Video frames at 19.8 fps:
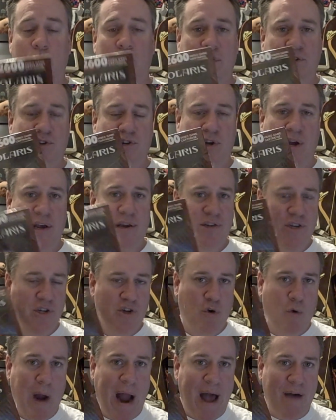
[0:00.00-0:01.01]
which is
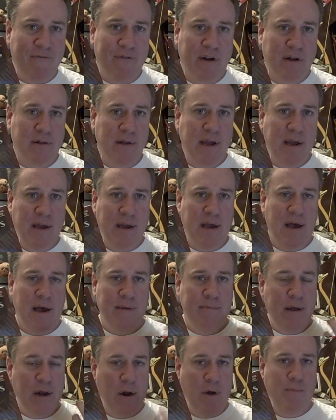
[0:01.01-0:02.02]
just graphically,
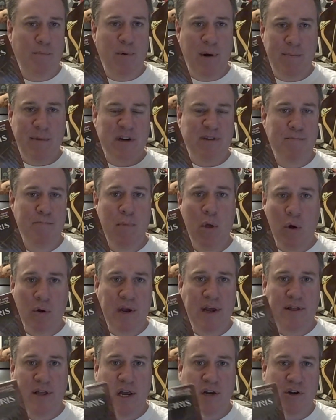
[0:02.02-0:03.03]
you know, pretty much
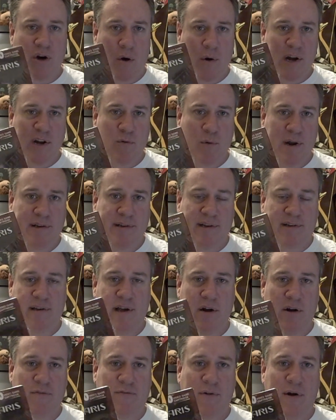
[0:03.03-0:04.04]
milking the Atari
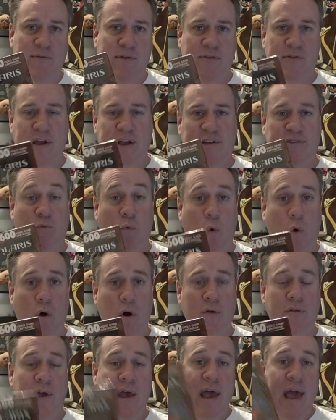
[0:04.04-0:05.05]
2600 for everything it's
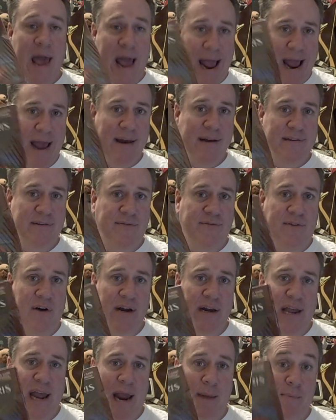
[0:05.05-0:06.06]
worth. And it's a
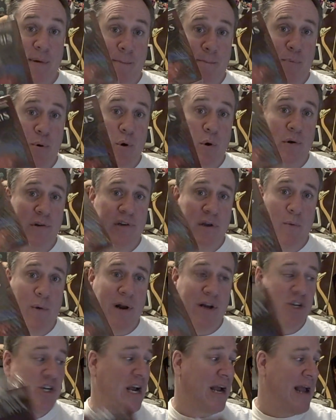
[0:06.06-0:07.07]
fun game to boot. So you
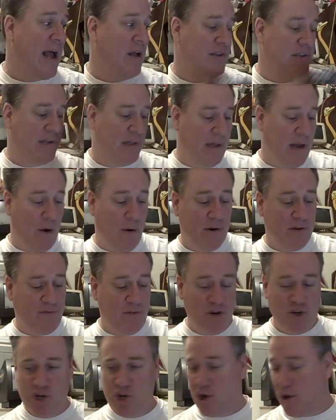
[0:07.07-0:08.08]
want to check out Solaris
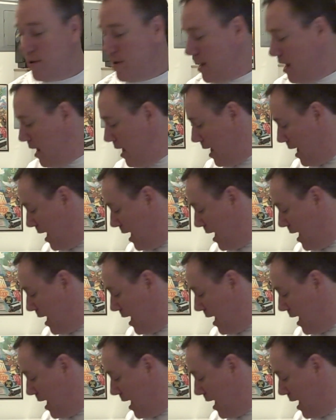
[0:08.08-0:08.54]
for sure.